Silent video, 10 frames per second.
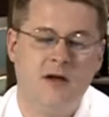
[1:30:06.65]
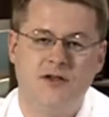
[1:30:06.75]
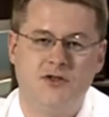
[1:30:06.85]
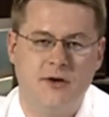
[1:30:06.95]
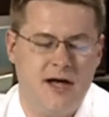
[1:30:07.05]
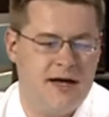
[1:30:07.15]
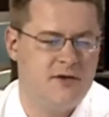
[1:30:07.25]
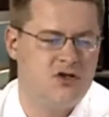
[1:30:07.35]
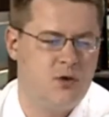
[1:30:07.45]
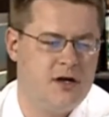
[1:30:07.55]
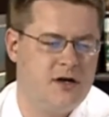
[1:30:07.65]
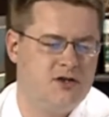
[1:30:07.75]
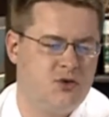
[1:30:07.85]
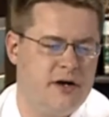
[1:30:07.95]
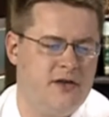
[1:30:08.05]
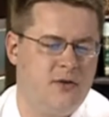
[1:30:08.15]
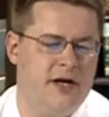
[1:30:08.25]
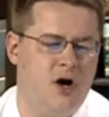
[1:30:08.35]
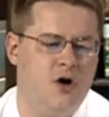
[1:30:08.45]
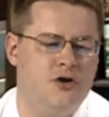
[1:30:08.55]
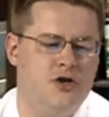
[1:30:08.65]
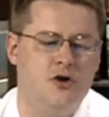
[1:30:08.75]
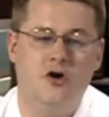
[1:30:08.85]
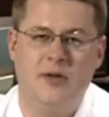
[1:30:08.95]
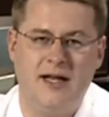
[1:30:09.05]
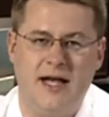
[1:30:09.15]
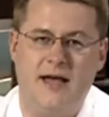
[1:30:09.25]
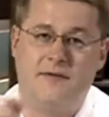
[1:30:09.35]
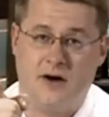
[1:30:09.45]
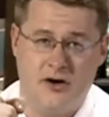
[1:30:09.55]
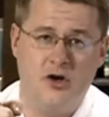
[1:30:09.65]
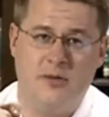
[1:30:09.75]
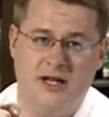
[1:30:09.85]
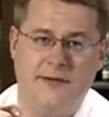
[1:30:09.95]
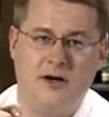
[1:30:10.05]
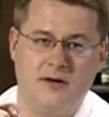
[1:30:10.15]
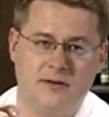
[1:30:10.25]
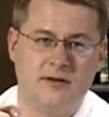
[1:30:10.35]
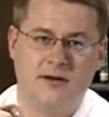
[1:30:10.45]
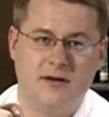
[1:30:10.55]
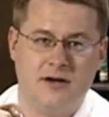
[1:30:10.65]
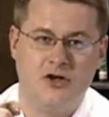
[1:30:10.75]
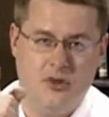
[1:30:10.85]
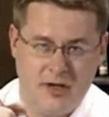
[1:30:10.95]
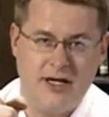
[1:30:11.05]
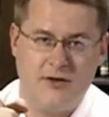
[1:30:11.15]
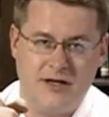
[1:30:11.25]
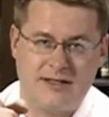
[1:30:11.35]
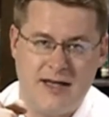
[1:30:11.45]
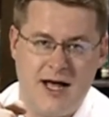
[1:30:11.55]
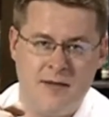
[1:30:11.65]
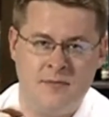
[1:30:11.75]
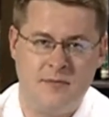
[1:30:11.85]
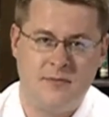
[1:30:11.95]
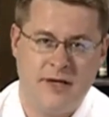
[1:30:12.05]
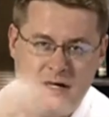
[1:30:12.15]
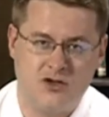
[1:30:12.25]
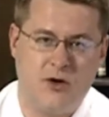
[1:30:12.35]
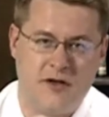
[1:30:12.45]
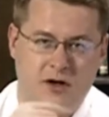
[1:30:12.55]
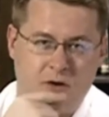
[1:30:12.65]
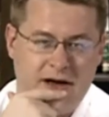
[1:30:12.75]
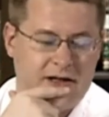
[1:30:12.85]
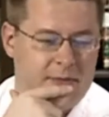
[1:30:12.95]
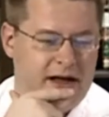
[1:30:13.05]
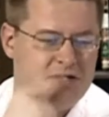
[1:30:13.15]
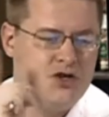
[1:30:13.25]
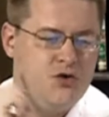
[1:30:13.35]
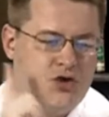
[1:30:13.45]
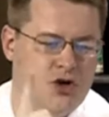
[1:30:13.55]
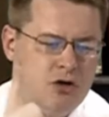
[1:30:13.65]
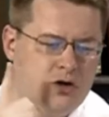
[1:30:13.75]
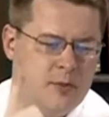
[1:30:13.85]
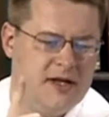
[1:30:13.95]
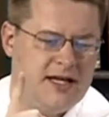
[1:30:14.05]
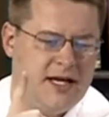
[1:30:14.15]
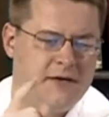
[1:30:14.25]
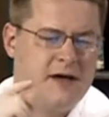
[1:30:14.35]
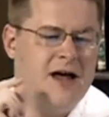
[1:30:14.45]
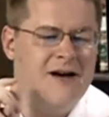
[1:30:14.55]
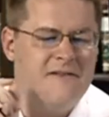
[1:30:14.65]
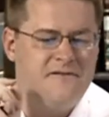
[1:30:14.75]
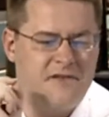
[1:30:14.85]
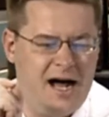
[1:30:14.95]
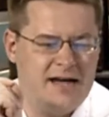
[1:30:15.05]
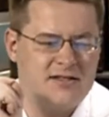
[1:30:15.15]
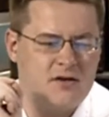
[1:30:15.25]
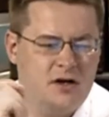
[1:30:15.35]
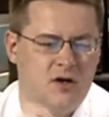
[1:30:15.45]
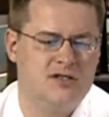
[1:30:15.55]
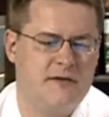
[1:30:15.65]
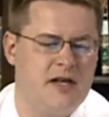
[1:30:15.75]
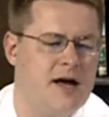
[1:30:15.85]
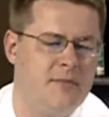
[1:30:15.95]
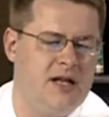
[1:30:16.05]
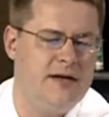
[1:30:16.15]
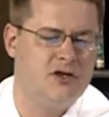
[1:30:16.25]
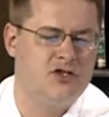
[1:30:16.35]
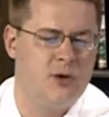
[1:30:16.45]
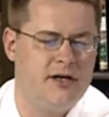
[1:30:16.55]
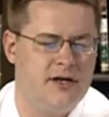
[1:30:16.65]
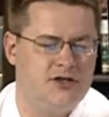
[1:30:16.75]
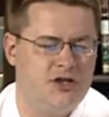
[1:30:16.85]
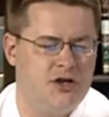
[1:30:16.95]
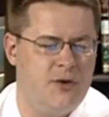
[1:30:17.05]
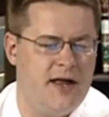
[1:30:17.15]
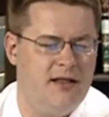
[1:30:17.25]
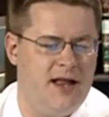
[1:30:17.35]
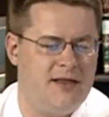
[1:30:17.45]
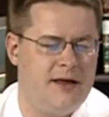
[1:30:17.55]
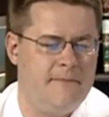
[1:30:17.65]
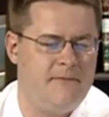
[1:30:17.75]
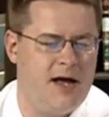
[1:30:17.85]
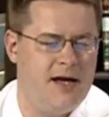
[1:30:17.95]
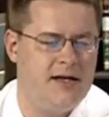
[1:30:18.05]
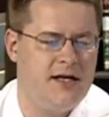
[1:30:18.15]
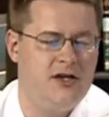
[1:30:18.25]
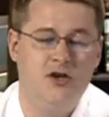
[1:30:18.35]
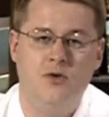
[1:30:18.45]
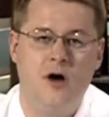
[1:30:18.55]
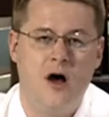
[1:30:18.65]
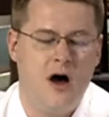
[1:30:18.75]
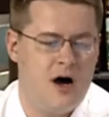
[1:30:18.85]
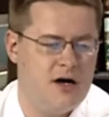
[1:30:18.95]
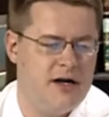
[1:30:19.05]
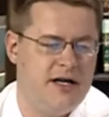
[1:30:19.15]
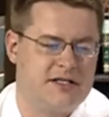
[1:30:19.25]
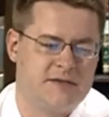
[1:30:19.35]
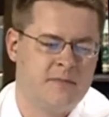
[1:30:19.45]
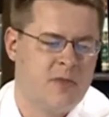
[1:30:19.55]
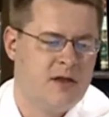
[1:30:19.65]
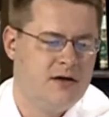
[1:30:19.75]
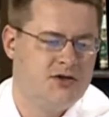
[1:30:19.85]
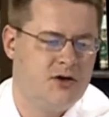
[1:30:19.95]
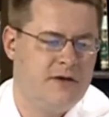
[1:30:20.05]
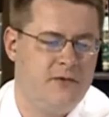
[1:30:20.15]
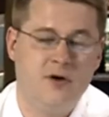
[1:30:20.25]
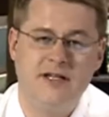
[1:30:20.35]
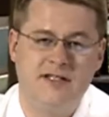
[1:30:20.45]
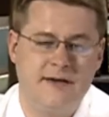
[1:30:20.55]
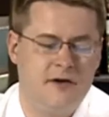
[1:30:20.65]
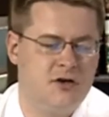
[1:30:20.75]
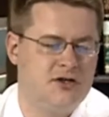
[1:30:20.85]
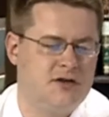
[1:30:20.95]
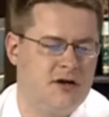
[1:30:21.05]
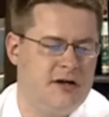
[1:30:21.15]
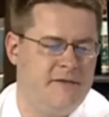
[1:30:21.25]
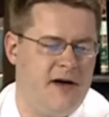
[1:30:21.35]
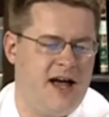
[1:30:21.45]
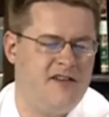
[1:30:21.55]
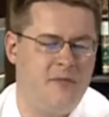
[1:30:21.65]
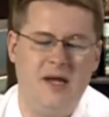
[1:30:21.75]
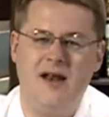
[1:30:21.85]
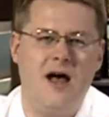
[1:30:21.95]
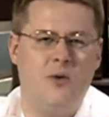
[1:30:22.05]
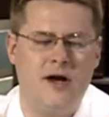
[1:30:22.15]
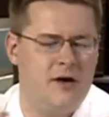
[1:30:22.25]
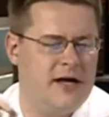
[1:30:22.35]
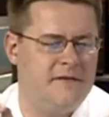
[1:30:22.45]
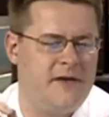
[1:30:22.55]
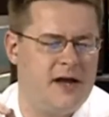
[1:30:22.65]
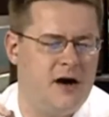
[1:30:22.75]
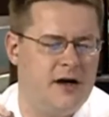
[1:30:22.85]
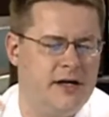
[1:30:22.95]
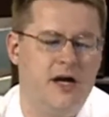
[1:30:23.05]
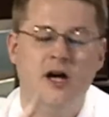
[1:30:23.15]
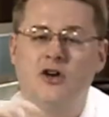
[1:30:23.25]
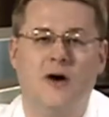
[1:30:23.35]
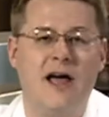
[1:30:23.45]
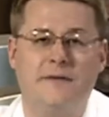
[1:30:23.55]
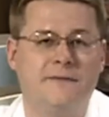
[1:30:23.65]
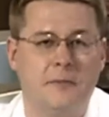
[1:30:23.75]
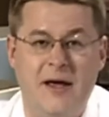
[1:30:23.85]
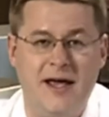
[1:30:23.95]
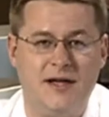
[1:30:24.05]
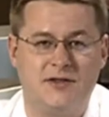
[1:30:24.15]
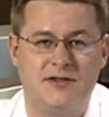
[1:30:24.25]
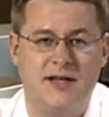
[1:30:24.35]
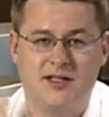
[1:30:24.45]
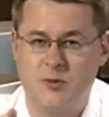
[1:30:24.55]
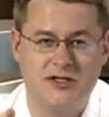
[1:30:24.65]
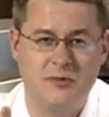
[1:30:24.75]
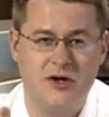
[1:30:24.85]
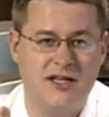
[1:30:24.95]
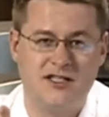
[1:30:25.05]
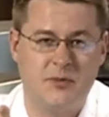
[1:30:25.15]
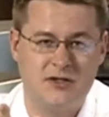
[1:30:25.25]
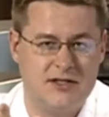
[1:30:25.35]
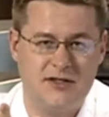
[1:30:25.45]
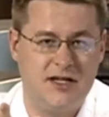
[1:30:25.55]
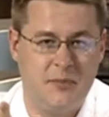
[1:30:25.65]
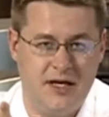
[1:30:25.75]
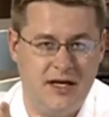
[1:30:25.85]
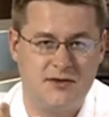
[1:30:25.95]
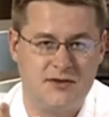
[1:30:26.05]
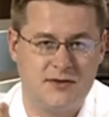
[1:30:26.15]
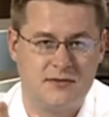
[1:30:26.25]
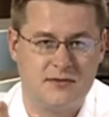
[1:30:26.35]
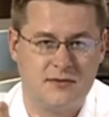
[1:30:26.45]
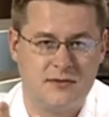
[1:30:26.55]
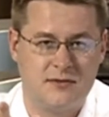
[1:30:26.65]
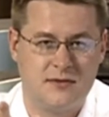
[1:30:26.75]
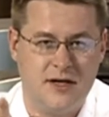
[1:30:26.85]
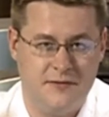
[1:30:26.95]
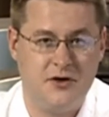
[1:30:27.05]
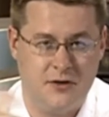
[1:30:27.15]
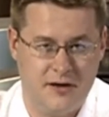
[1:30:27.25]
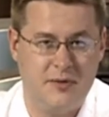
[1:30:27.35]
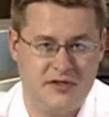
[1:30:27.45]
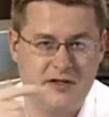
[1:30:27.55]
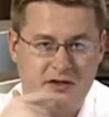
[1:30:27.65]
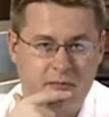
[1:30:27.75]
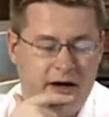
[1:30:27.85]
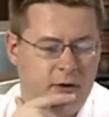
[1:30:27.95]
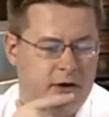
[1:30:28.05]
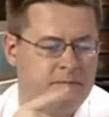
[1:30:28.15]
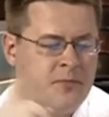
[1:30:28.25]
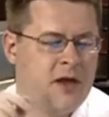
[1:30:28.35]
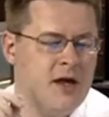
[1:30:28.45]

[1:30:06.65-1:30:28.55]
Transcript: Surah 9, verse 123, O you who believe, are you a believer? You believe in Islam? Here's what the Quran commands you. You who believe, fight those of the unbelievers who are near to you and let them find in you hardness. Surah 47, verse 35. Be not weary and faint-hearted, crying for peace. As a Muslim, you're not supposed to seek peace if you're in a position of power.